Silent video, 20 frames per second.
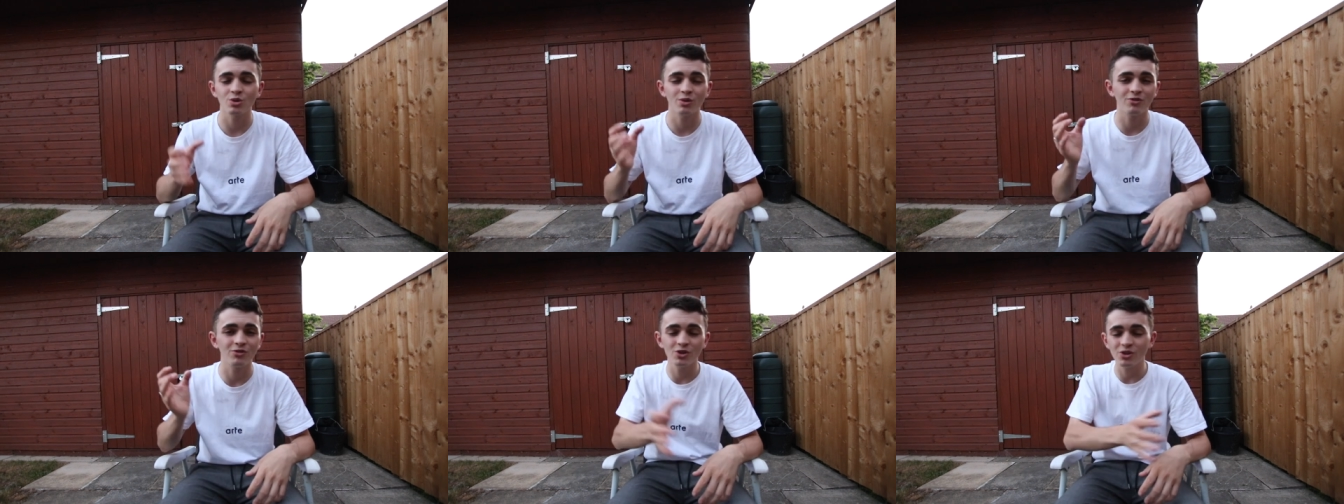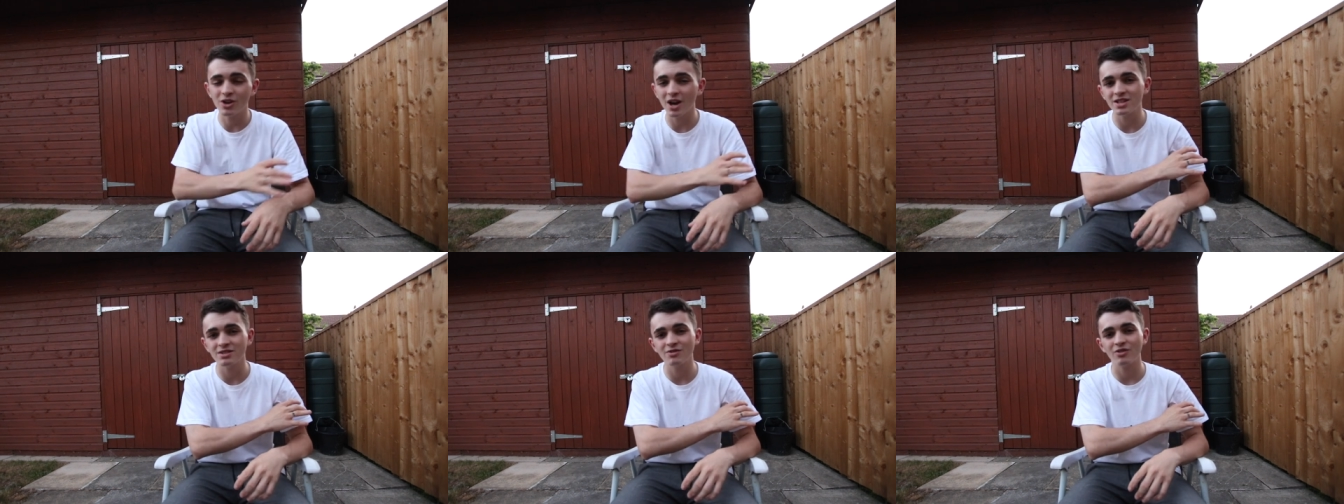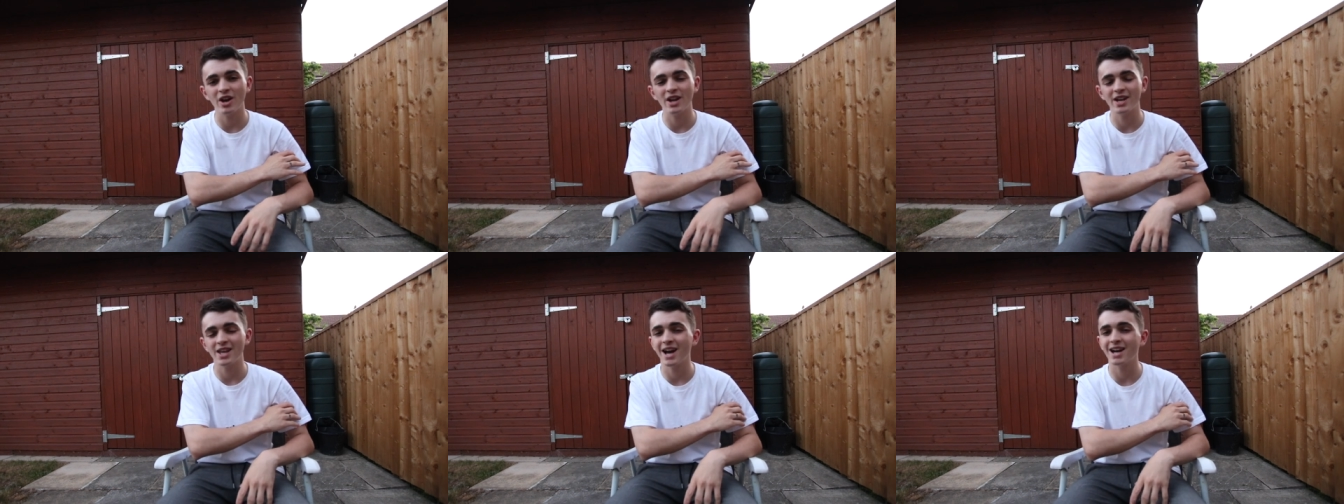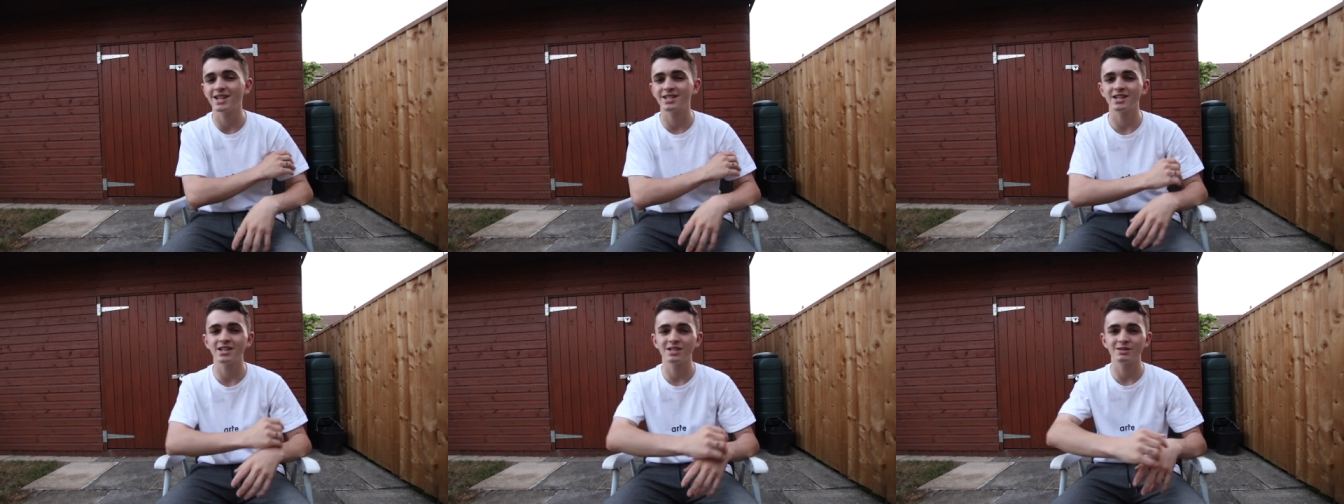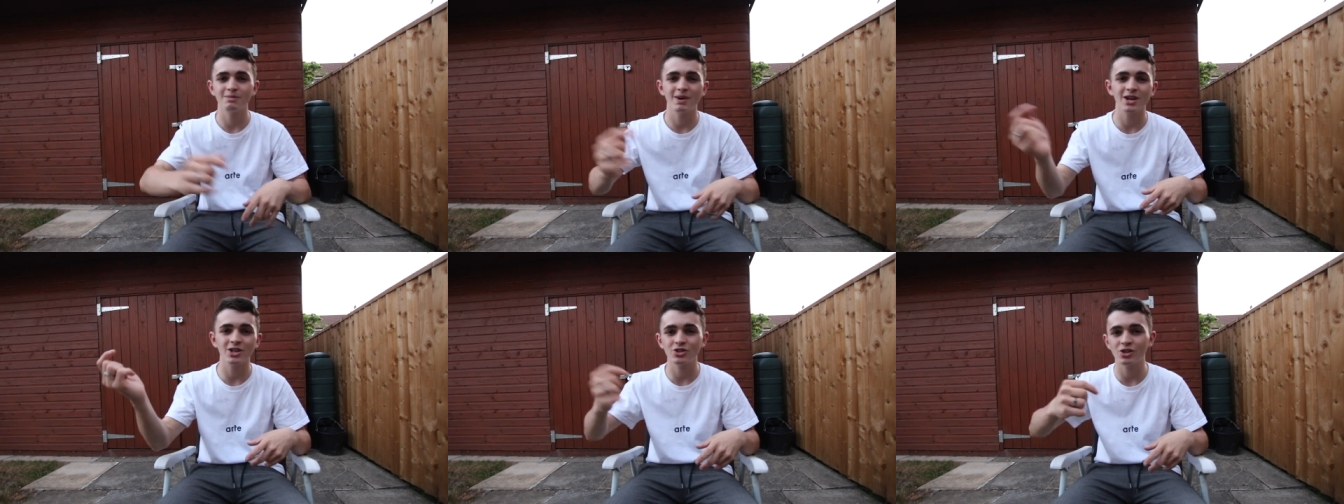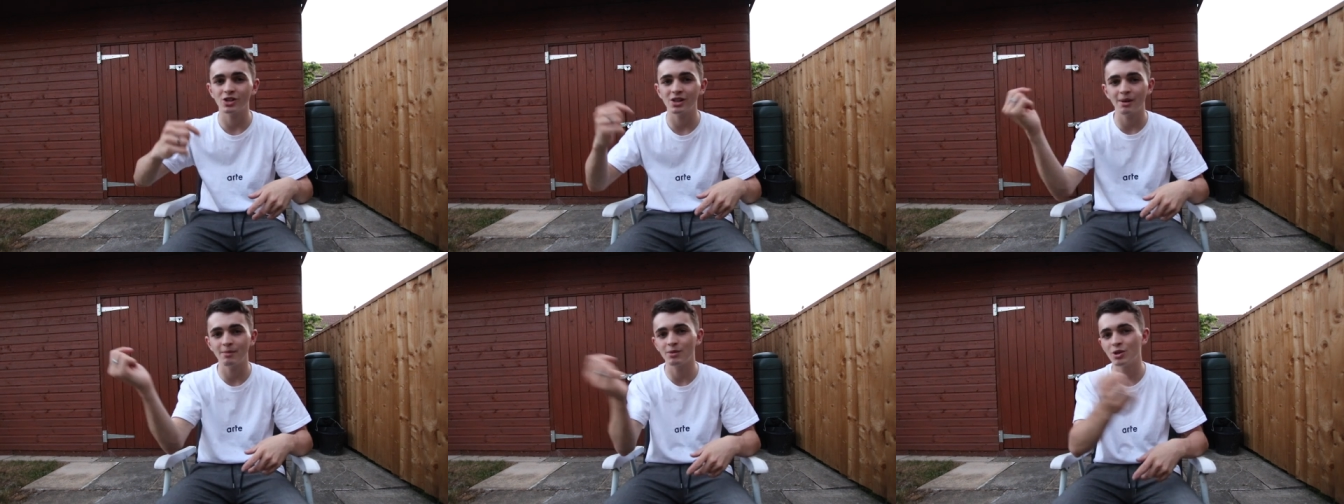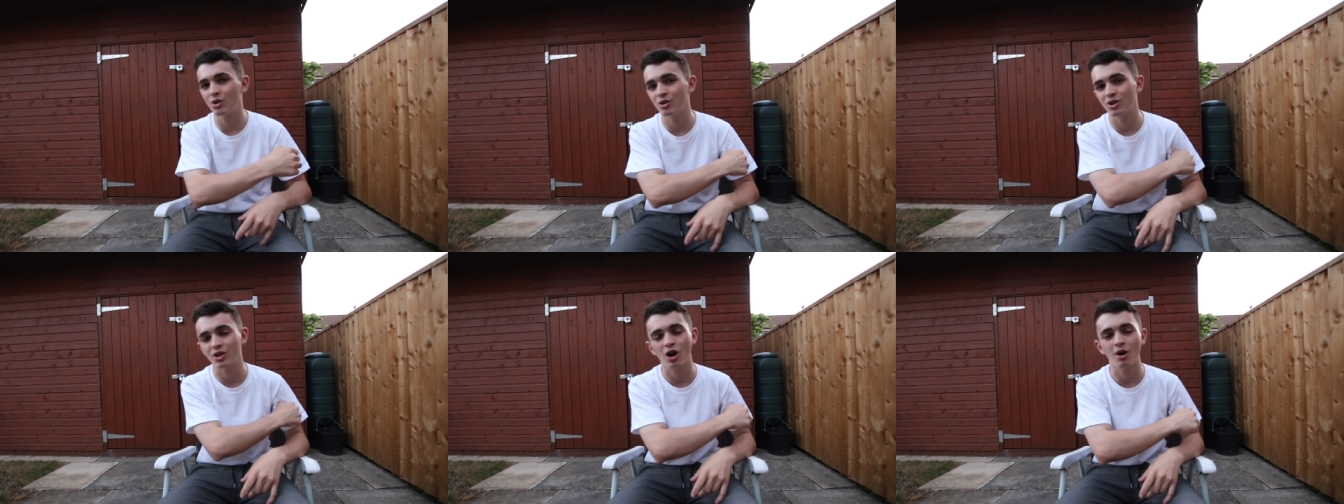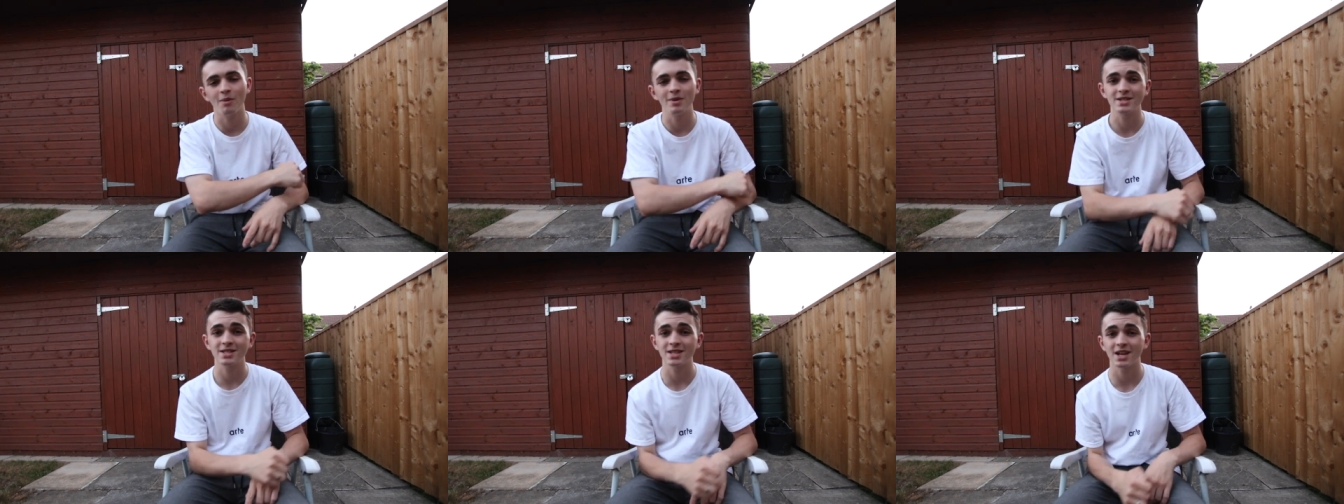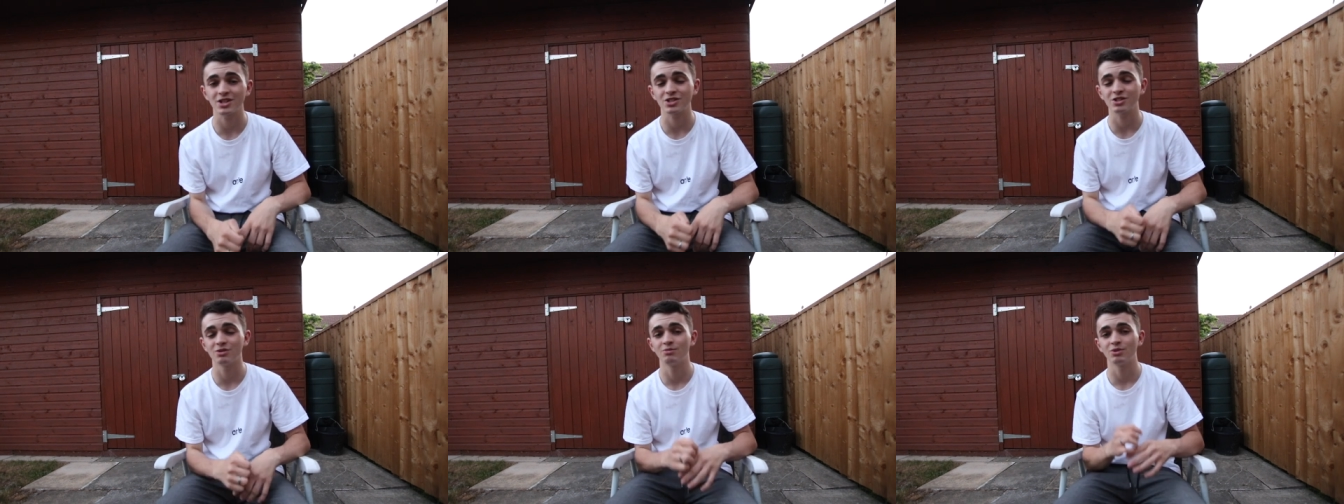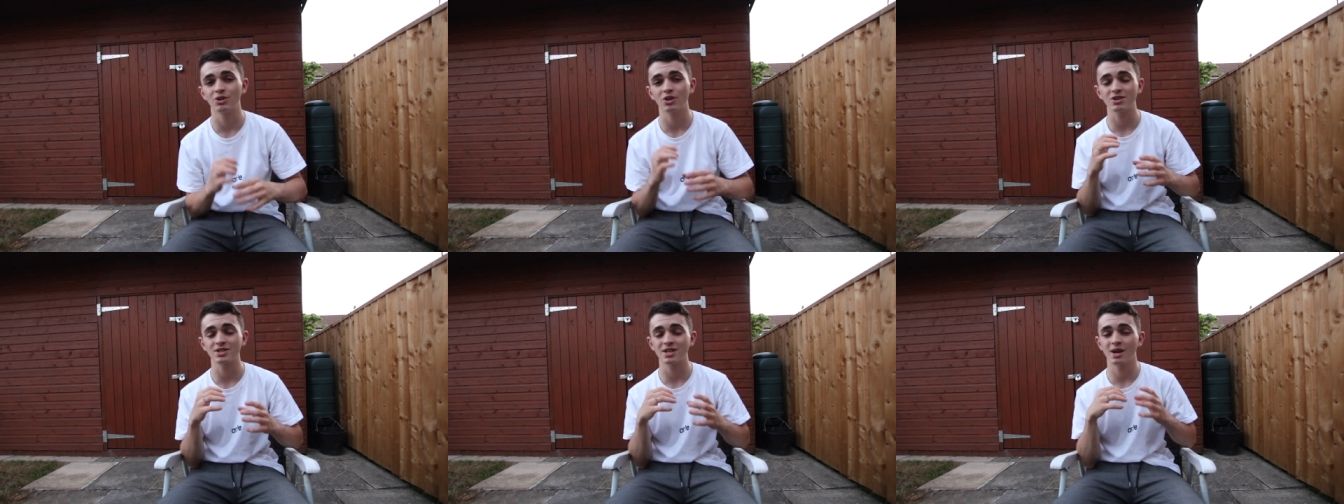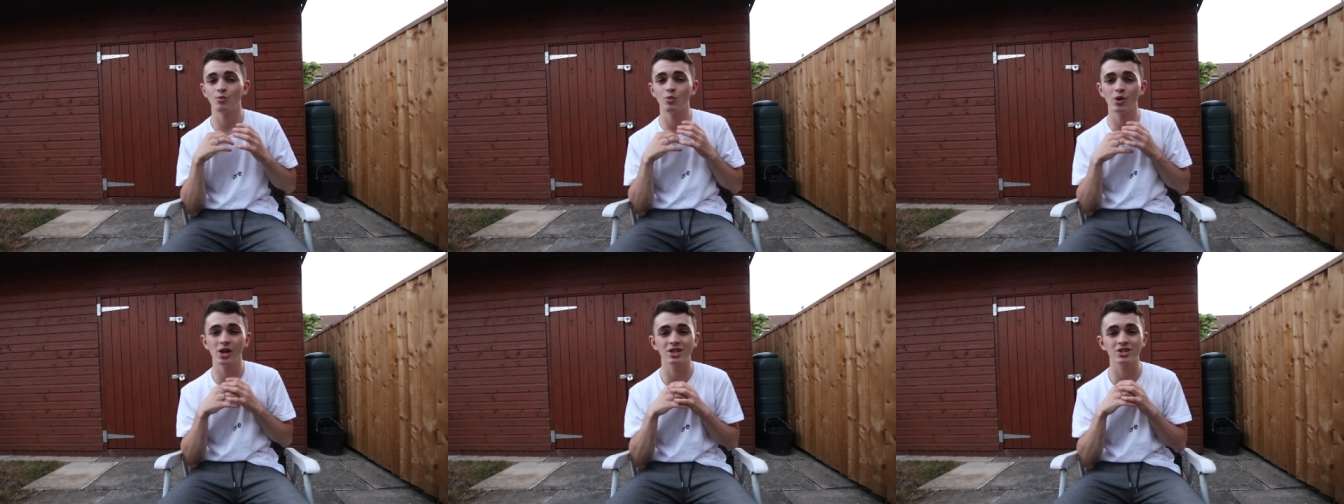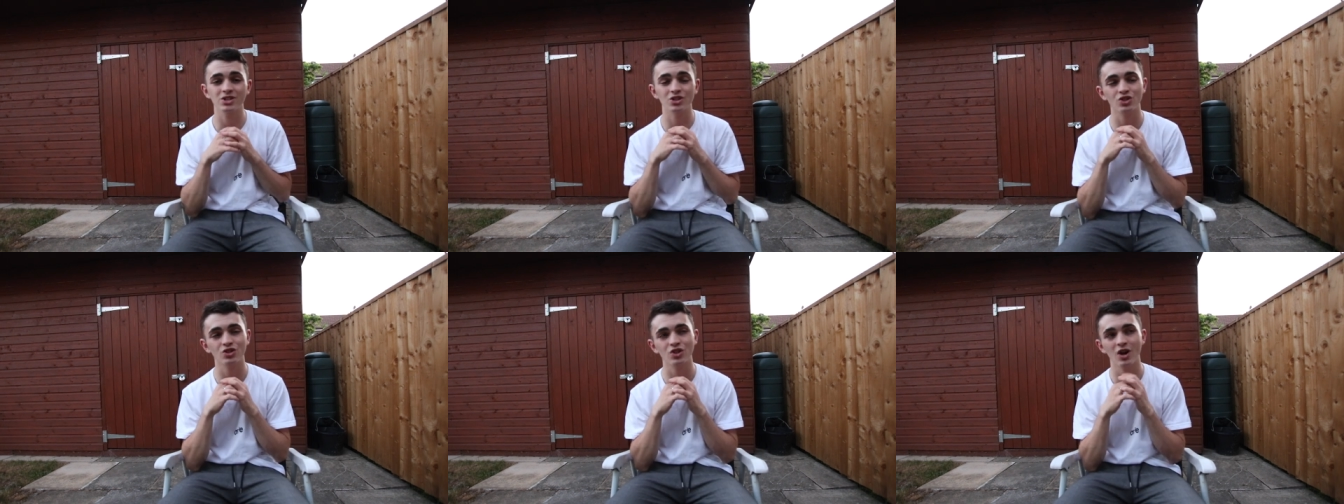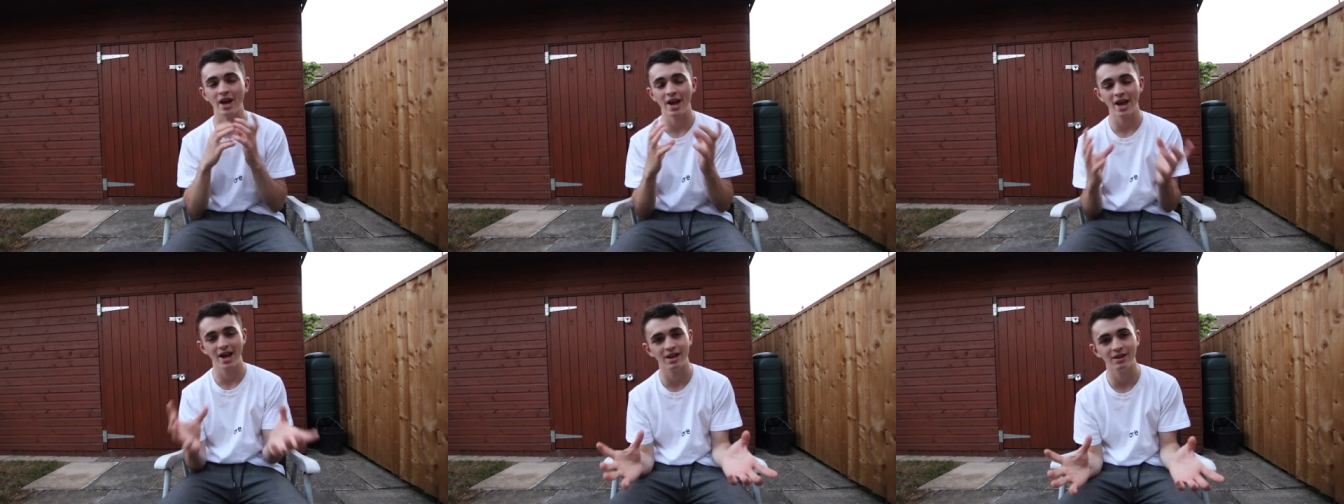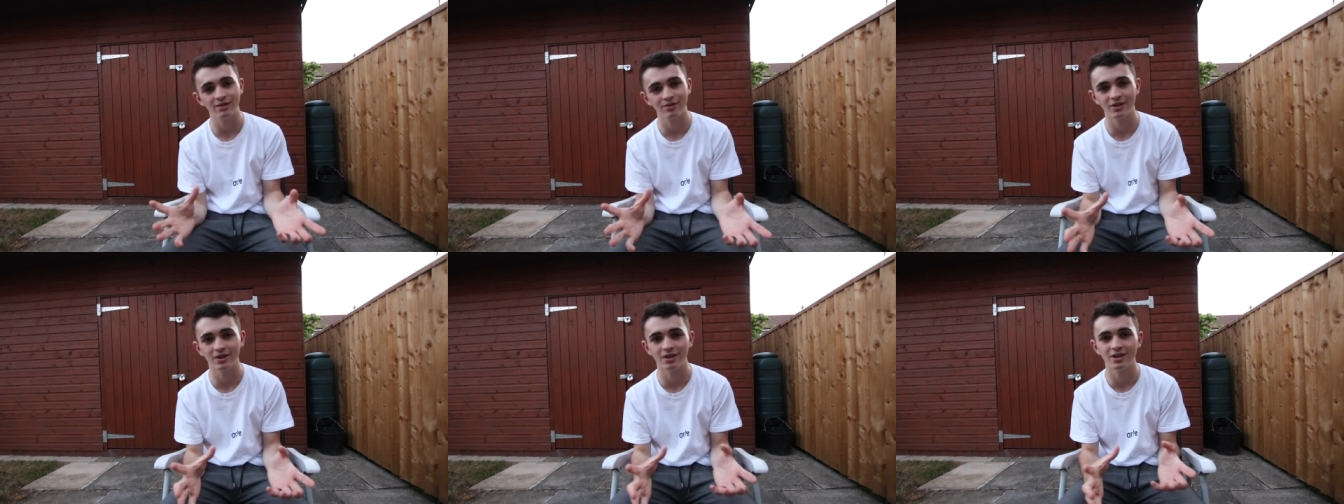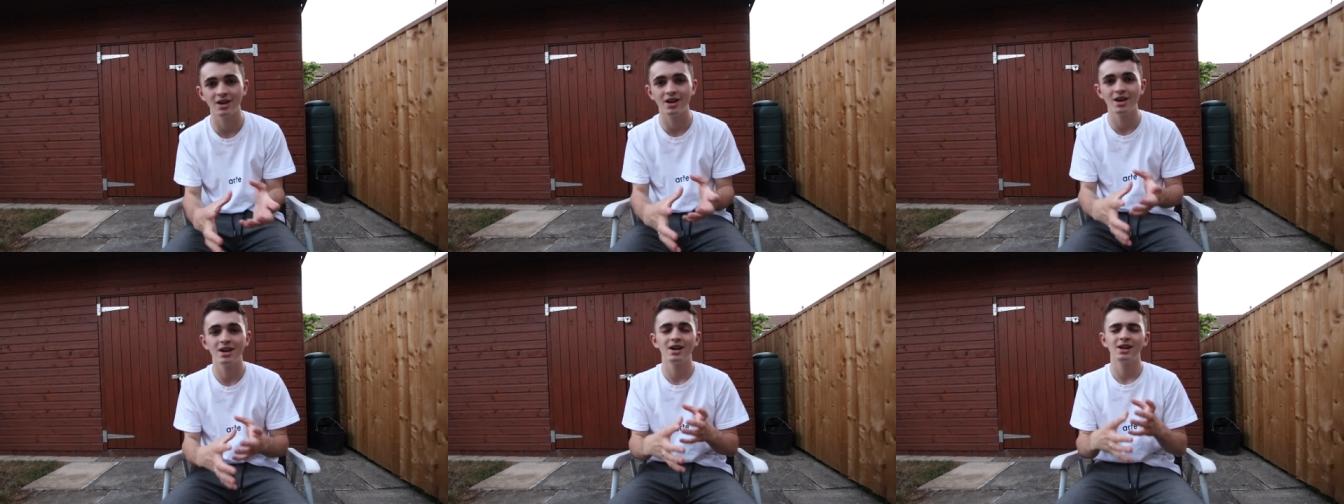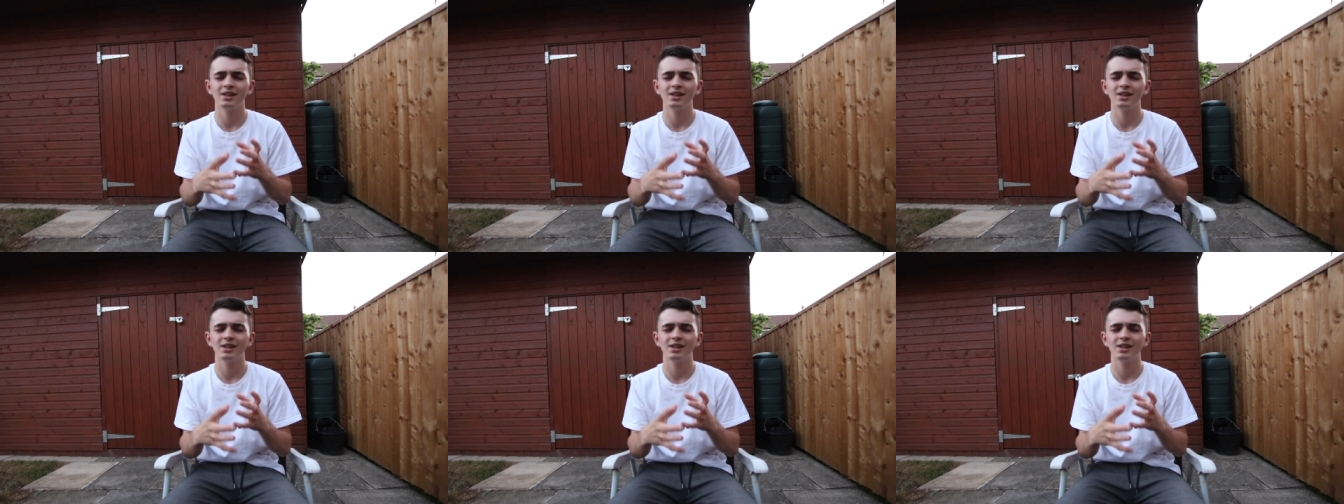So if you guys have got any ideas, make sure you let me know in the comment section, because I'm willing to try anything,